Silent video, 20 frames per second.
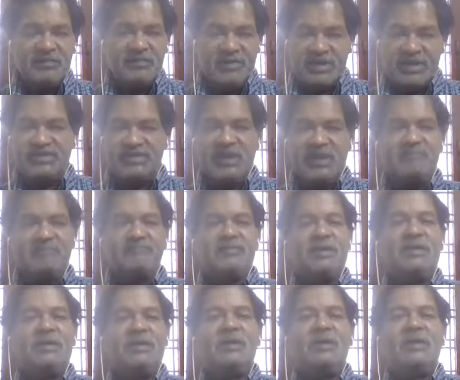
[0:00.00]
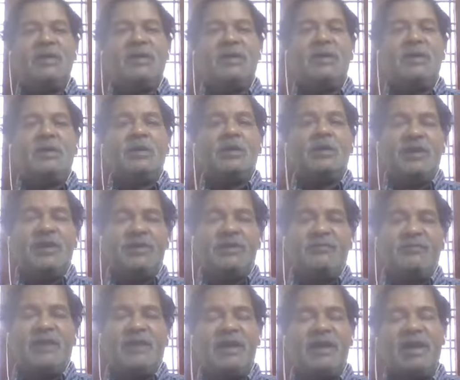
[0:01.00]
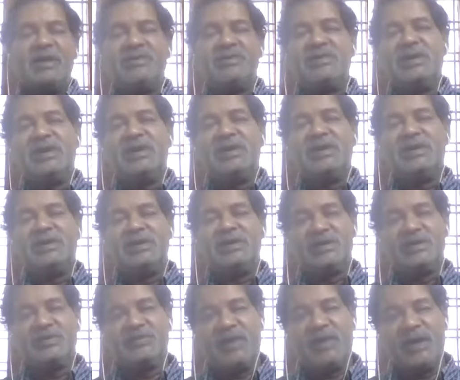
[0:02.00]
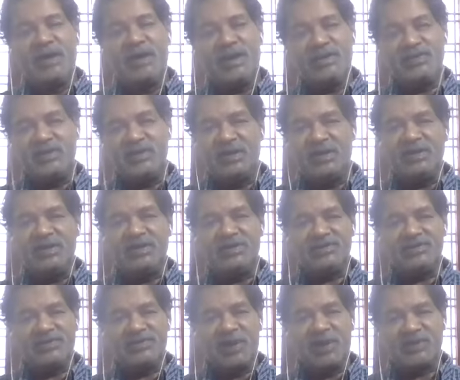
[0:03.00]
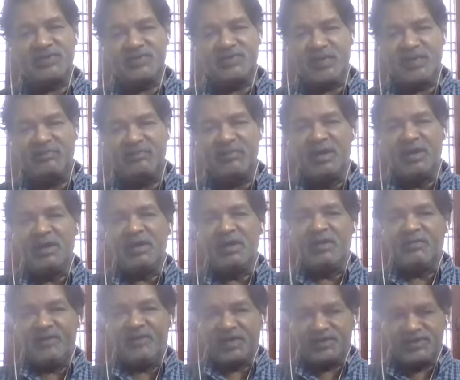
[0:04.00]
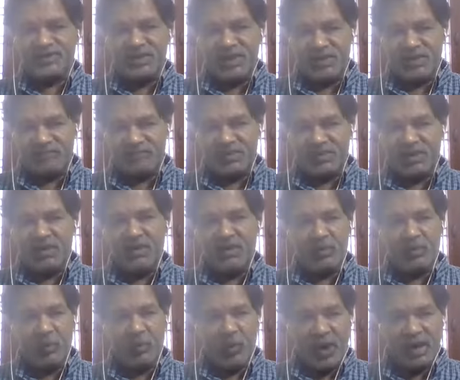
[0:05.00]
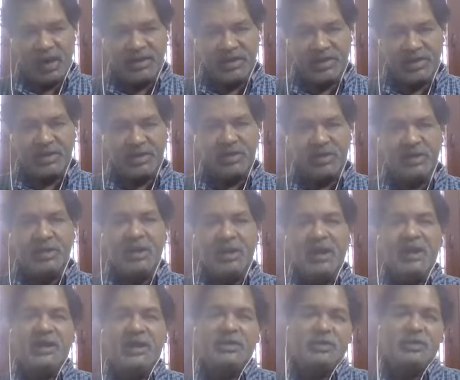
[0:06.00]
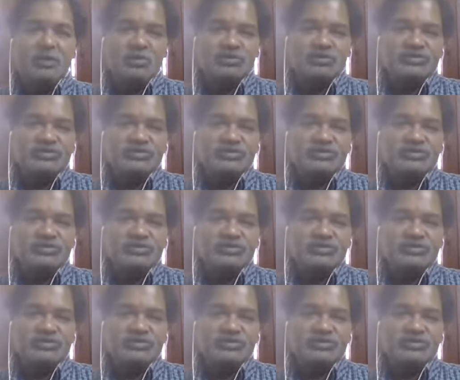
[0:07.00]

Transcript: for example okay financial financial year starts from 1st april of one year to